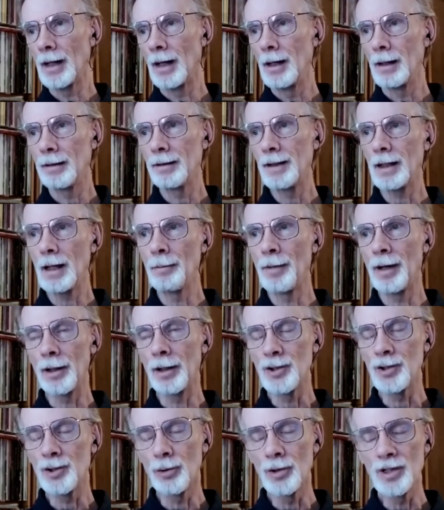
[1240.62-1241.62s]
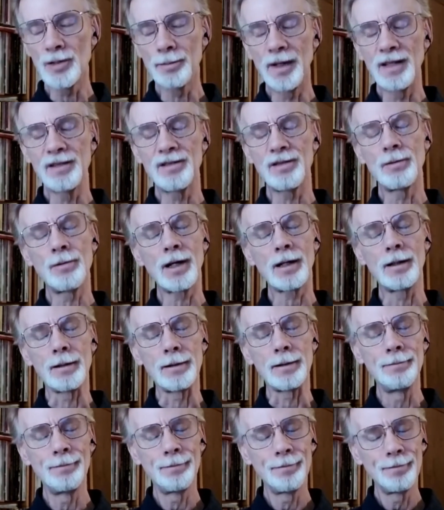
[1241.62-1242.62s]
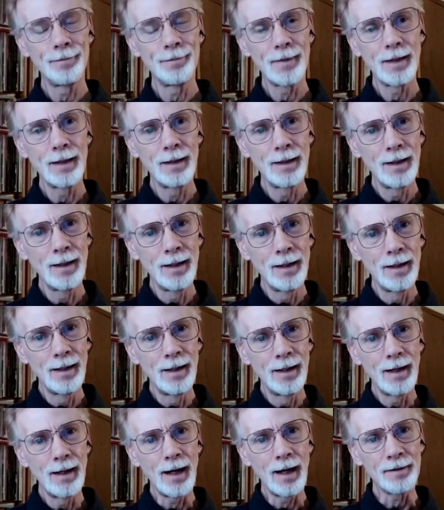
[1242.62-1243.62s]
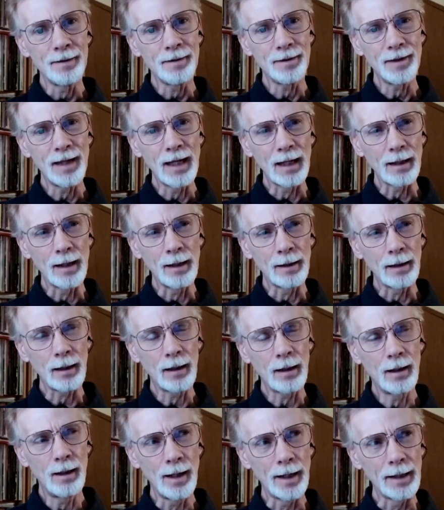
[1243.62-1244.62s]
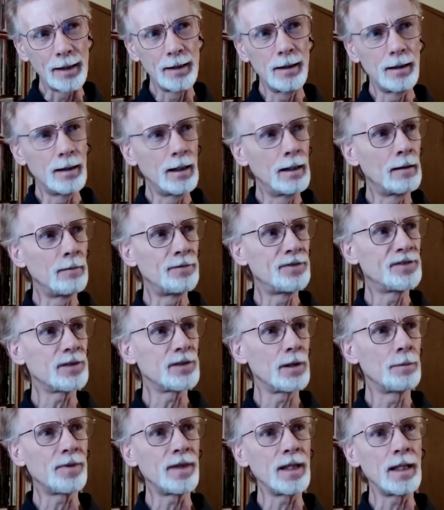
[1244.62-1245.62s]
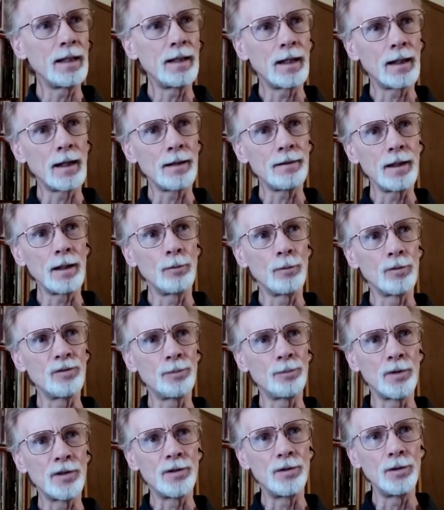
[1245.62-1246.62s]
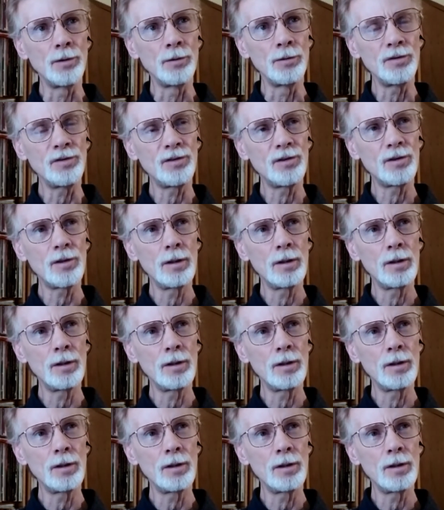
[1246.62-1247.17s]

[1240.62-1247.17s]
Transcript: think I'm on a George Benson record. I think on a cut of something that I think was produced